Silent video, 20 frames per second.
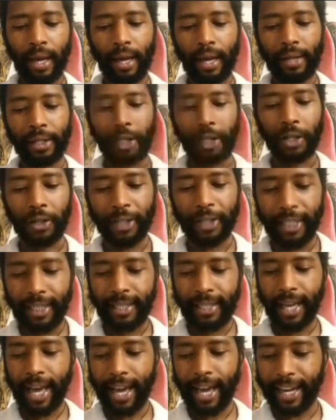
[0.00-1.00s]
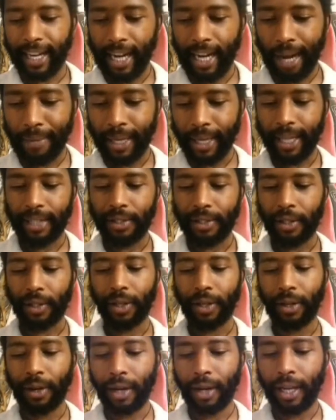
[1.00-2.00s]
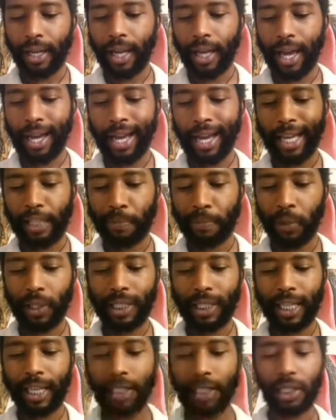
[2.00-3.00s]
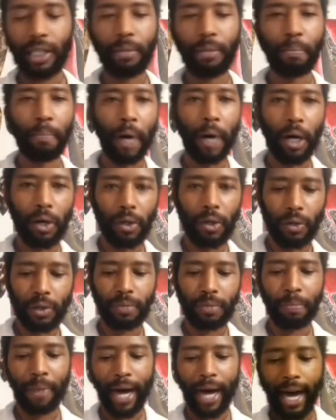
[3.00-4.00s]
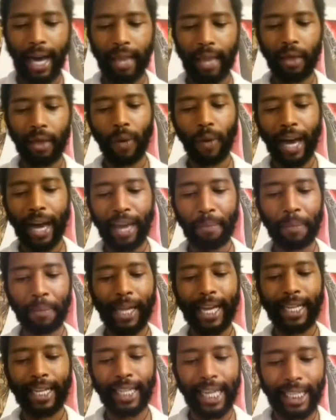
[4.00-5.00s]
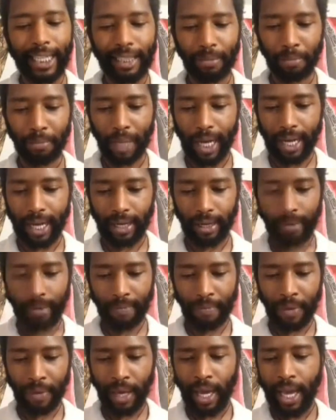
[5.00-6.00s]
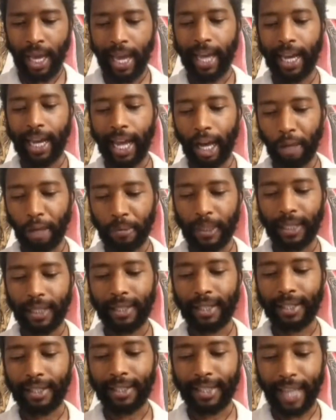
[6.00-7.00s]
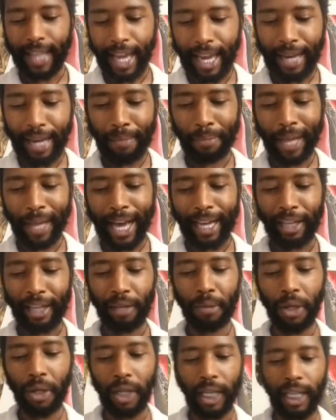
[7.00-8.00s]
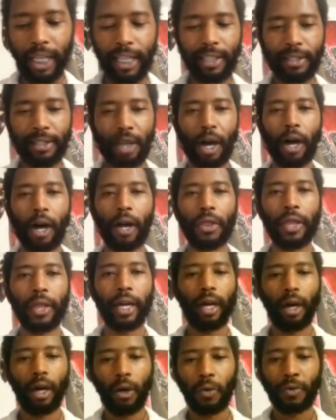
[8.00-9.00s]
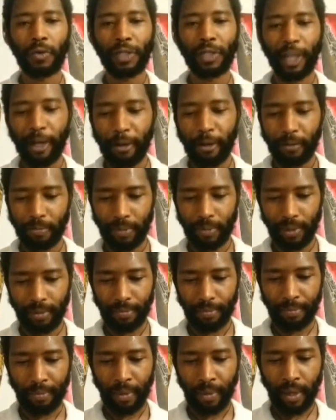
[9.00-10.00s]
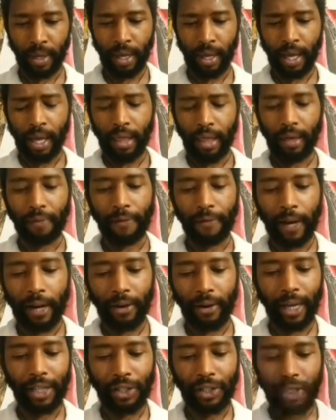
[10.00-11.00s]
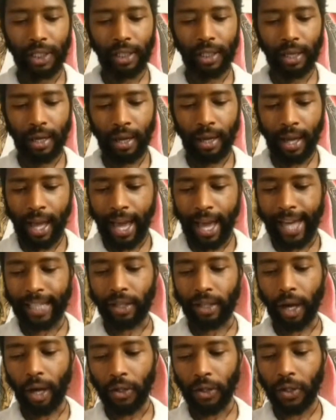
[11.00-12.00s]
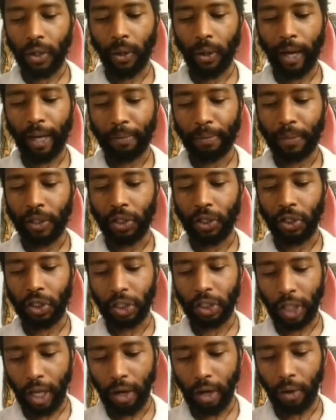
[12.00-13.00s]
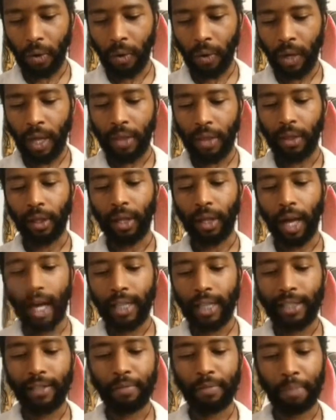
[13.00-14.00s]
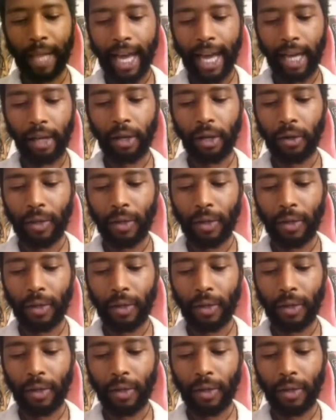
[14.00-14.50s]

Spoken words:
decreased the economic insecurity and exploitation imposed by the white plantation bloc and helped sustain Black communities on their own terms. The Federation has also helped to slow the loss of Black-owned